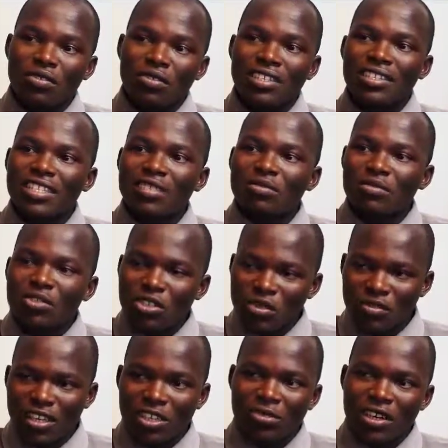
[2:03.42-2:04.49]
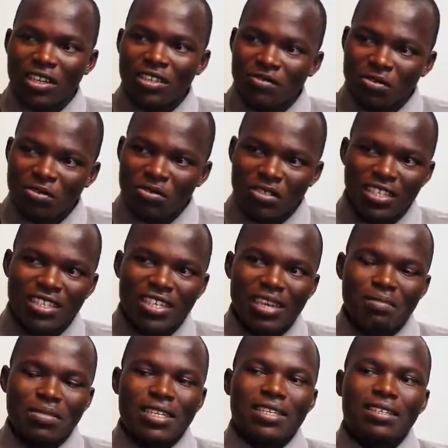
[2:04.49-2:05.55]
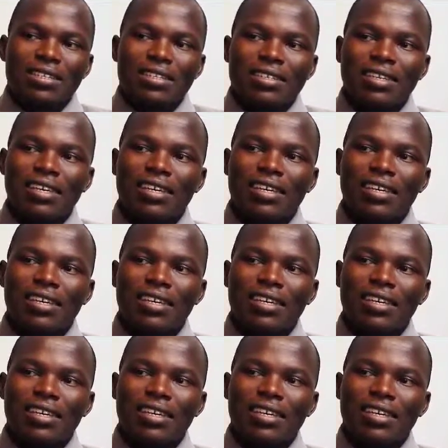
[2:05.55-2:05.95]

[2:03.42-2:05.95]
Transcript: for the symptoms that one feels in diabetes.